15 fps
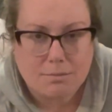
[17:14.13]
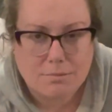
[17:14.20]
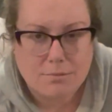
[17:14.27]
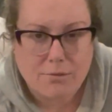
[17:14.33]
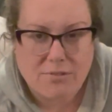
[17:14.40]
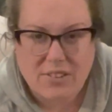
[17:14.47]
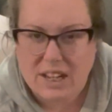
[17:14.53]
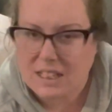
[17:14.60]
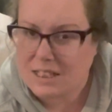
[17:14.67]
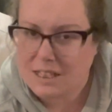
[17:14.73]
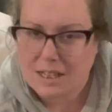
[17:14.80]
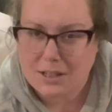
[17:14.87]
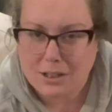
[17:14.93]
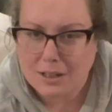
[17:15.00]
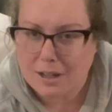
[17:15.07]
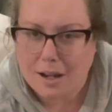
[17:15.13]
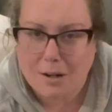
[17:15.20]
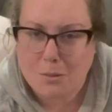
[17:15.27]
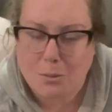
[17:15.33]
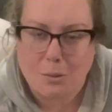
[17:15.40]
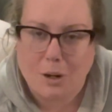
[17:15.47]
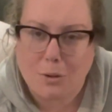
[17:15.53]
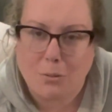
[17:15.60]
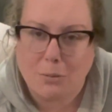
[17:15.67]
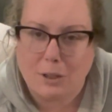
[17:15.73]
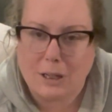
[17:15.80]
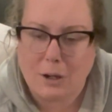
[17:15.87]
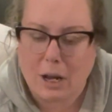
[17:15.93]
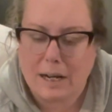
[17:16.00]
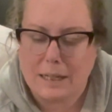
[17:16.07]
fancier. I don't really
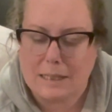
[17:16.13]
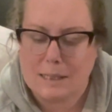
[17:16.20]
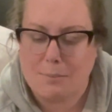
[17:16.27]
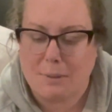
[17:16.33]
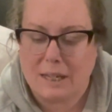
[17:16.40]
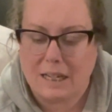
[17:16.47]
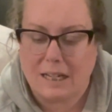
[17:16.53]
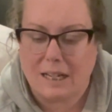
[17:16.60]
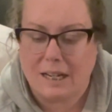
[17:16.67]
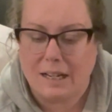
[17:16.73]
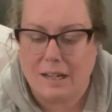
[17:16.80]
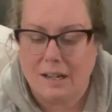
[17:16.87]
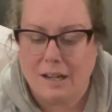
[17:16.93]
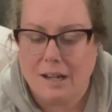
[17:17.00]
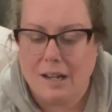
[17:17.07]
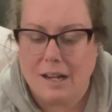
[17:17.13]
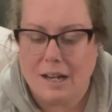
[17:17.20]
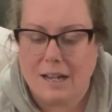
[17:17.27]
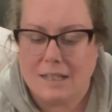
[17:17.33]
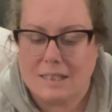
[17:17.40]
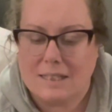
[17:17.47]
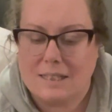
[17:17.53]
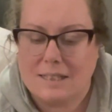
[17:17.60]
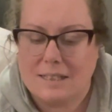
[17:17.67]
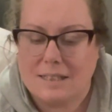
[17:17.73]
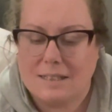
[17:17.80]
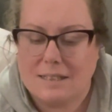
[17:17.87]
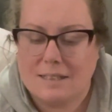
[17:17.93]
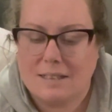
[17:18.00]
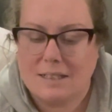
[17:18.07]
know how to explain it.
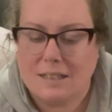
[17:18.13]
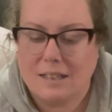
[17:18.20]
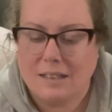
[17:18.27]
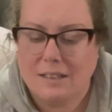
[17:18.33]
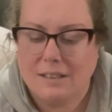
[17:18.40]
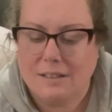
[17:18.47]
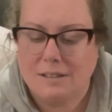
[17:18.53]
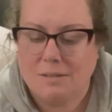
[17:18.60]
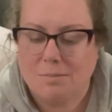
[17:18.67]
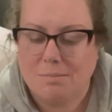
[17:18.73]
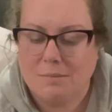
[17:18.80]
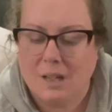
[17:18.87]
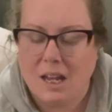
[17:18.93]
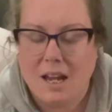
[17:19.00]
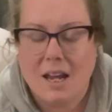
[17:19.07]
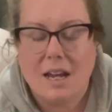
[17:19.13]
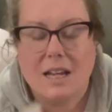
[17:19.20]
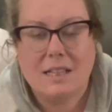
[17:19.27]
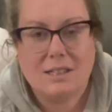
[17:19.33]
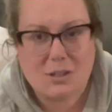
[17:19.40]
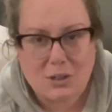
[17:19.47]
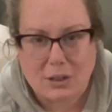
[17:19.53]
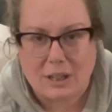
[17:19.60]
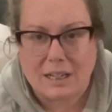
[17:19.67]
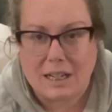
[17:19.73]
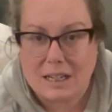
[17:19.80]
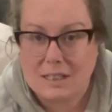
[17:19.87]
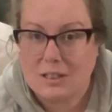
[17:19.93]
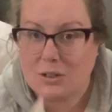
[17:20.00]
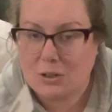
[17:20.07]
It's good.
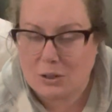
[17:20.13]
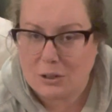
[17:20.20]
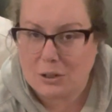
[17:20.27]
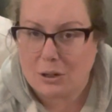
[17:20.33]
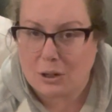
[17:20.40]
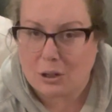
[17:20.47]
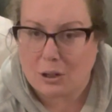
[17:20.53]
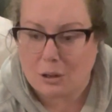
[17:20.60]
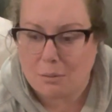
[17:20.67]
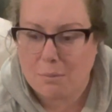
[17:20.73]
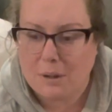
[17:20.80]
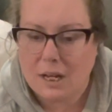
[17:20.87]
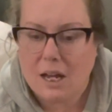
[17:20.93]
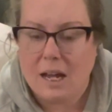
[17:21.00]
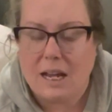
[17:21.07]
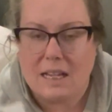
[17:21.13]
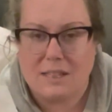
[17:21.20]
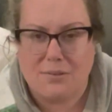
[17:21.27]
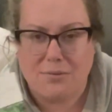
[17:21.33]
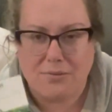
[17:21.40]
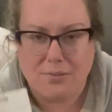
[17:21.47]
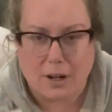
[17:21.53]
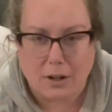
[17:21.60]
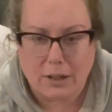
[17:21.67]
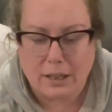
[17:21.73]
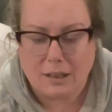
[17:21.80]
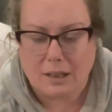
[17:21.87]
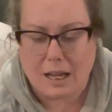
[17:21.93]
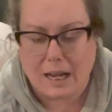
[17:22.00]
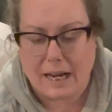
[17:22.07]
It's a good herb. It's very
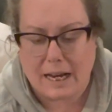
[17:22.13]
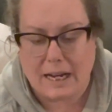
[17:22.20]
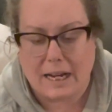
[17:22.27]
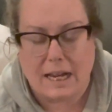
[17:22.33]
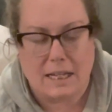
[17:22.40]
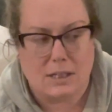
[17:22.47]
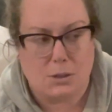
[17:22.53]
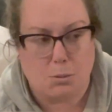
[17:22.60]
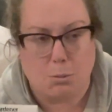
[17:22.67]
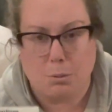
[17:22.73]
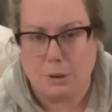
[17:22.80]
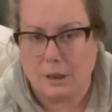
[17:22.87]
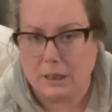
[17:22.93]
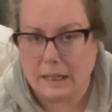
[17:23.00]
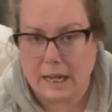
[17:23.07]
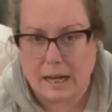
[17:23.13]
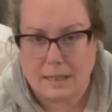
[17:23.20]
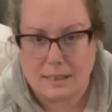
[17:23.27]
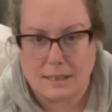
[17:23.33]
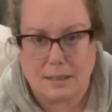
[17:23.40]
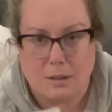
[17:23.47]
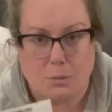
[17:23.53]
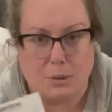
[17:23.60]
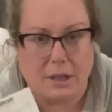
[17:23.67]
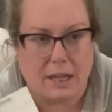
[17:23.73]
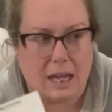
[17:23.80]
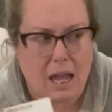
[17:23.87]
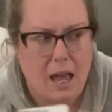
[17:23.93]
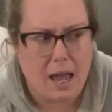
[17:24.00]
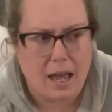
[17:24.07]
light. It's really excellent with like
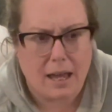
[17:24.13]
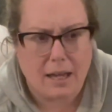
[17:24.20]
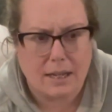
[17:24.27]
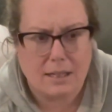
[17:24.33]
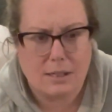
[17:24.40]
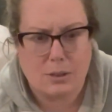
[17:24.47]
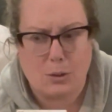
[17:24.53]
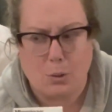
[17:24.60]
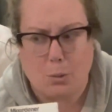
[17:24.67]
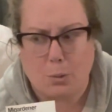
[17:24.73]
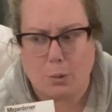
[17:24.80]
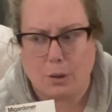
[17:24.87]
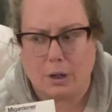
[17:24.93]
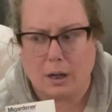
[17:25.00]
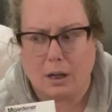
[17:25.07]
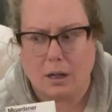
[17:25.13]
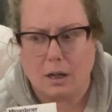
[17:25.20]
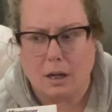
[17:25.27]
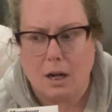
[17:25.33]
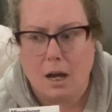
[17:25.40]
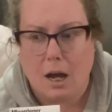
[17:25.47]
eggs or